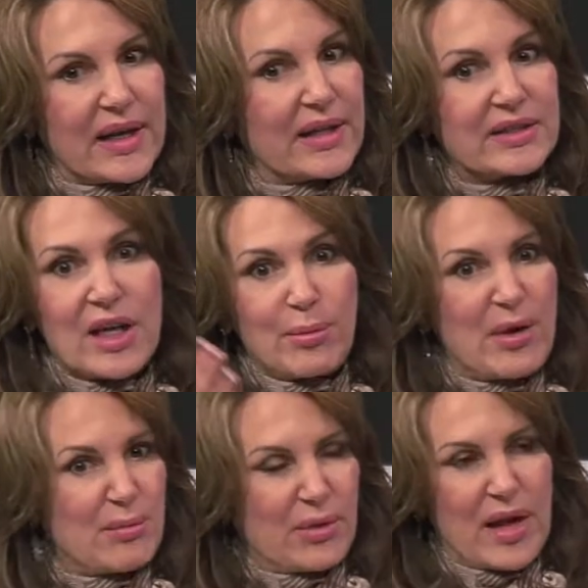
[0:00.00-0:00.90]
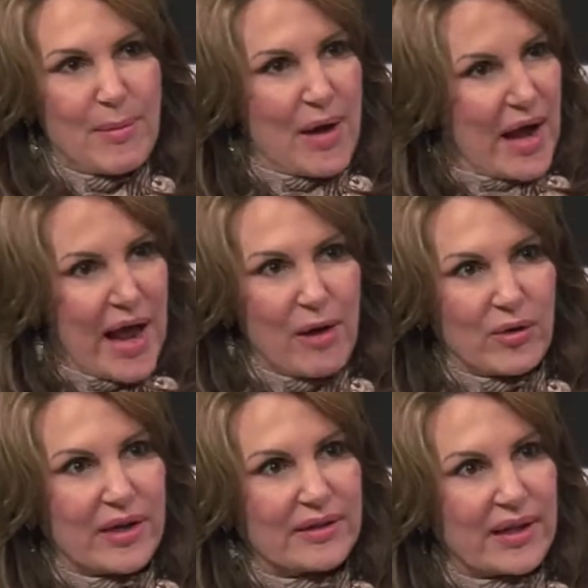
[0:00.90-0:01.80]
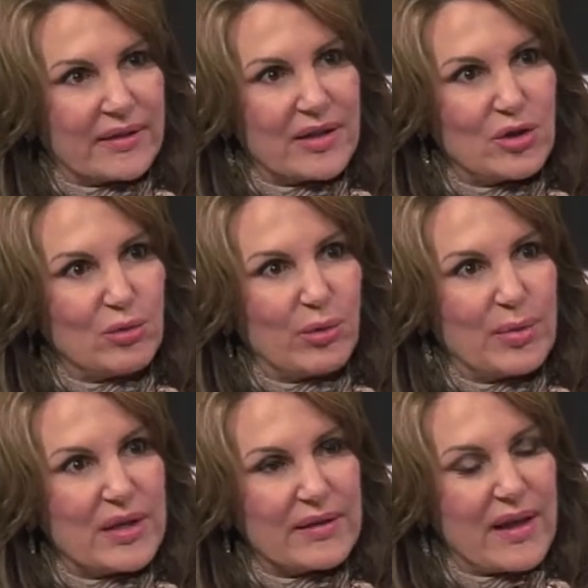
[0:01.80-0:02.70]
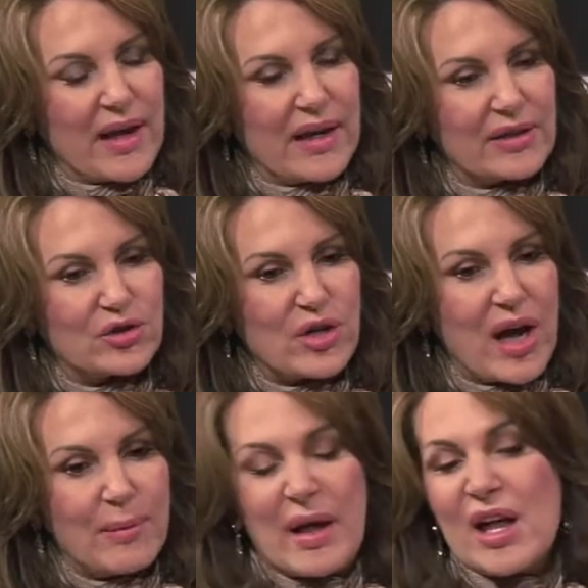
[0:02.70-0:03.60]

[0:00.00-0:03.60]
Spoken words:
tell people about how great they think you will be in that next job.